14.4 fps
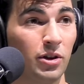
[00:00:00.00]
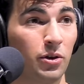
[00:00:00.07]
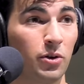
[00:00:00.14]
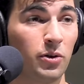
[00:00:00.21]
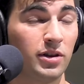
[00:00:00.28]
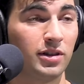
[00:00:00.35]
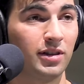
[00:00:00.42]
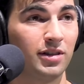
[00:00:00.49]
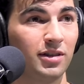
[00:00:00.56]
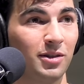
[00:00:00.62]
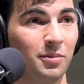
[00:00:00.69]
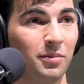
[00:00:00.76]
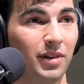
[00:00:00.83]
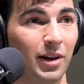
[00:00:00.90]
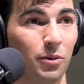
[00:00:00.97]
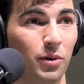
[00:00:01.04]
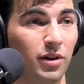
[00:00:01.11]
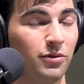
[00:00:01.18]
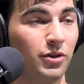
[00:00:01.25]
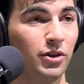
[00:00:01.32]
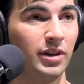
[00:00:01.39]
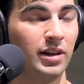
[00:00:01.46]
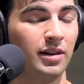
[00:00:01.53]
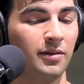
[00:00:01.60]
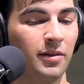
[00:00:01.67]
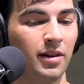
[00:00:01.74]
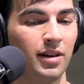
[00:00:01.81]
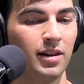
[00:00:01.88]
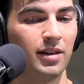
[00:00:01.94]
no court system? Like, what if you're in,
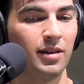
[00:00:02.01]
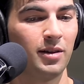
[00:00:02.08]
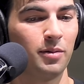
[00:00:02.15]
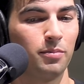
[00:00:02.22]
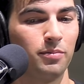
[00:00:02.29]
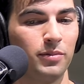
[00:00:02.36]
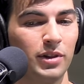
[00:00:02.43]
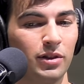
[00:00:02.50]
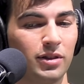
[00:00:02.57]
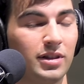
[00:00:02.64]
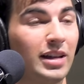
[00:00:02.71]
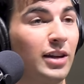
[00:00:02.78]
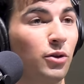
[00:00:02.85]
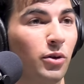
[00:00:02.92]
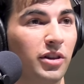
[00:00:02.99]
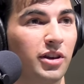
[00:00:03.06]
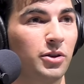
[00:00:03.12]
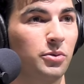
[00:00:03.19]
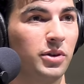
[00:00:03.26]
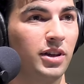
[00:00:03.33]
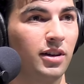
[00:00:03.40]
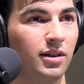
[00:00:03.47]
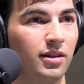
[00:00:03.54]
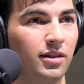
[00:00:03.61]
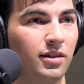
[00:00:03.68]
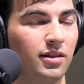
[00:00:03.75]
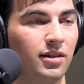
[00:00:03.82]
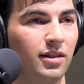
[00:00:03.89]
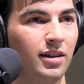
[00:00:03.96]
you know, say, North Korea
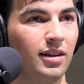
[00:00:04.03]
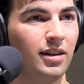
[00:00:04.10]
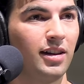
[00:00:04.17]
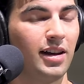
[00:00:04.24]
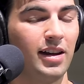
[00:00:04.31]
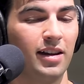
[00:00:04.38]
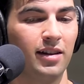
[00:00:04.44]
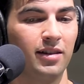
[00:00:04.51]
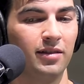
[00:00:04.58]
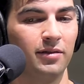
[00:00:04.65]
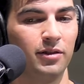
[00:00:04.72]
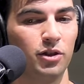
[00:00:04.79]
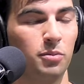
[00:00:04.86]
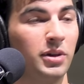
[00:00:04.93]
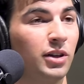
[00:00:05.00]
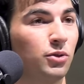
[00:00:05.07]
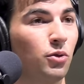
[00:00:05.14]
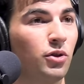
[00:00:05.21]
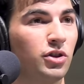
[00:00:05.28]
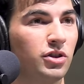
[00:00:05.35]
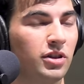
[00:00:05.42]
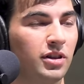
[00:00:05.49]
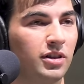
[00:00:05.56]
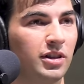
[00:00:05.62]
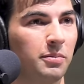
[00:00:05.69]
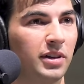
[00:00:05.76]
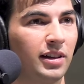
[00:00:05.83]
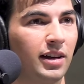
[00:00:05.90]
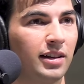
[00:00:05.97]
and you're being tortured or
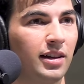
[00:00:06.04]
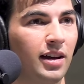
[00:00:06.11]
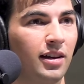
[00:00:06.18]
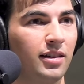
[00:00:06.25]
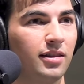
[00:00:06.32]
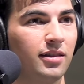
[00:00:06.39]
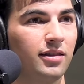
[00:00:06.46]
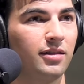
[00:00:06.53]
something like that?